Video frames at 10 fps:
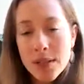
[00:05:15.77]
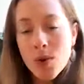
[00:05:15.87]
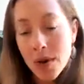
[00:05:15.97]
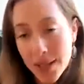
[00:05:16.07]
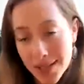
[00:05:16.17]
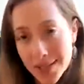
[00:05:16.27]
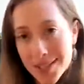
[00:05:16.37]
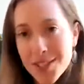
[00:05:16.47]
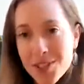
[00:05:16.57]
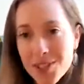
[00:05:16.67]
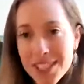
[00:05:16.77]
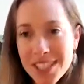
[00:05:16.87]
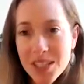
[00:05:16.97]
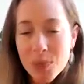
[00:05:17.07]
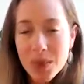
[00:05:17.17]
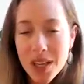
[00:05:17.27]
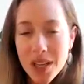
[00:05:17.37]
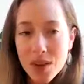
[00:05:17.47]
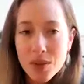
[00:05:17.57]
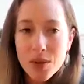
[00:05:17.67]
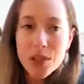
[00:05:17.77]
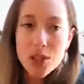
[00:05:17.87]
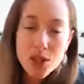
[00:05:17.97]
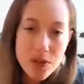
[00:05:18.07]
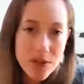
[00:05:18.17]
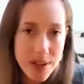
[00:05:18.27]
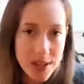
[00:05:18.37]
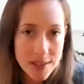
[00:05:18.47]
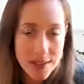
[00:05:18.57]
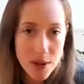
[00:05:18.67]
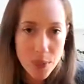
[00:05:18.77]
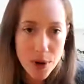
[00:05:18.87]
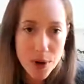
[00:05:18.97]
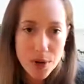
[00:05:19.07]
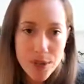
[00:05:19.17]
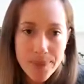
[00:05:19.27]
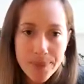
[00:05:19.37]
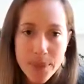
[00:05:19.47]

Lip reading: organs strategic planning through a two-phased approach.